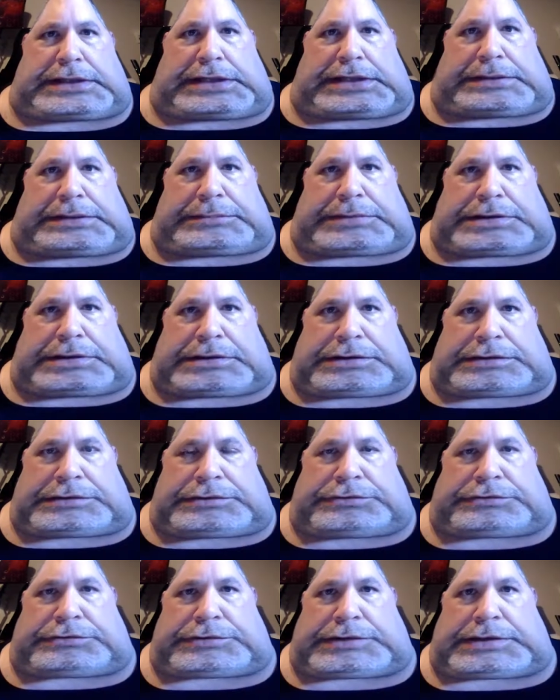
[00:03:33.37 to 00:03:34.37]
team here,
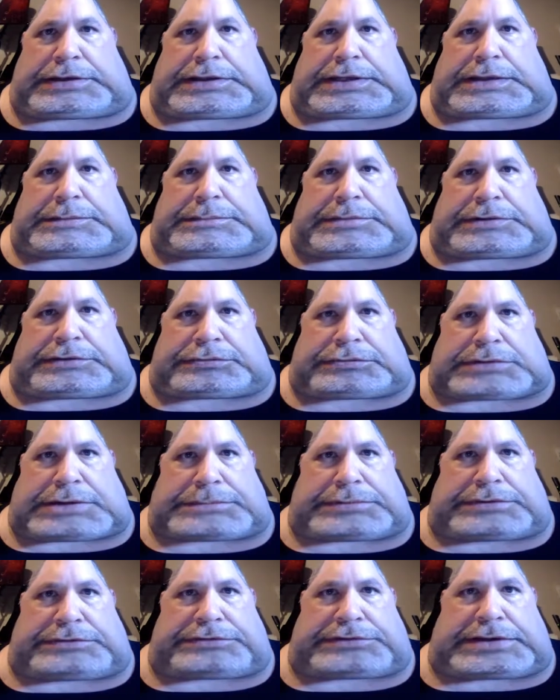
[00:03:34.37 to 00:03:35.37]
you see them as
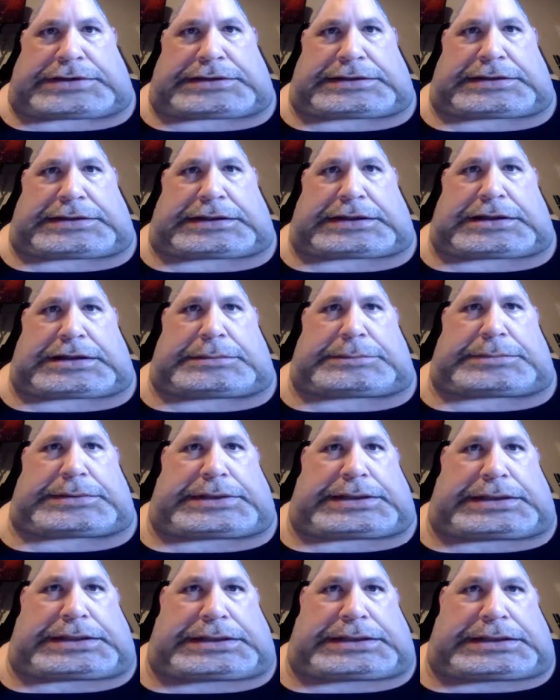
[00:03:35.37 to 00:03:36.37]
representing the
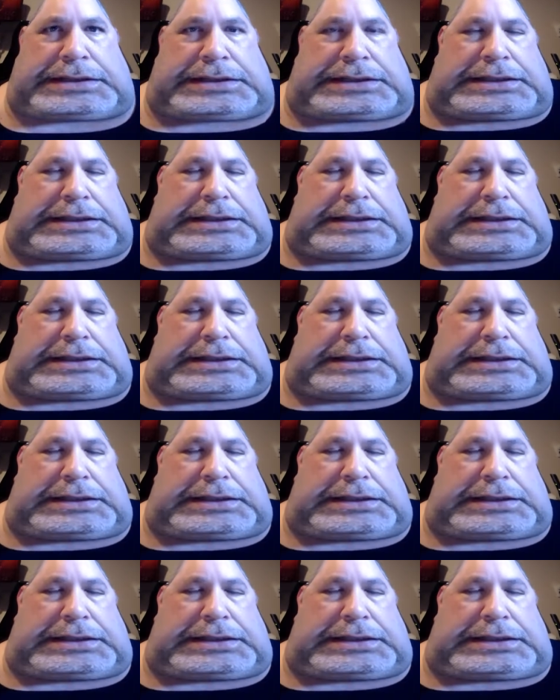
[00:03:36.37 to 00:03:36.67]
company.